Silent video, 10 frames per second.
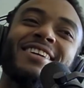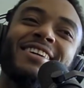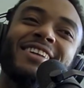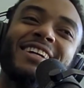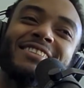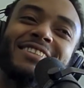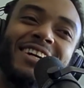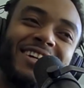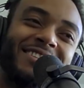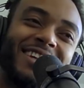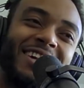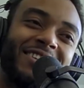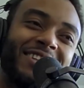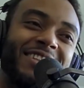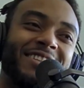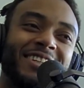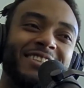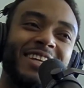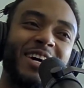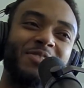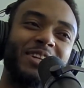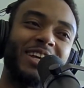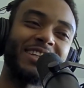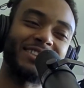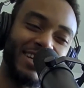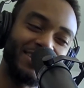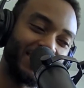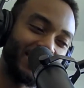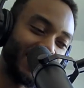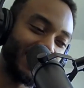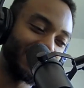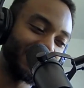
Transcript: That sucks. I don't think yeah. he does that, but like it sounds like that.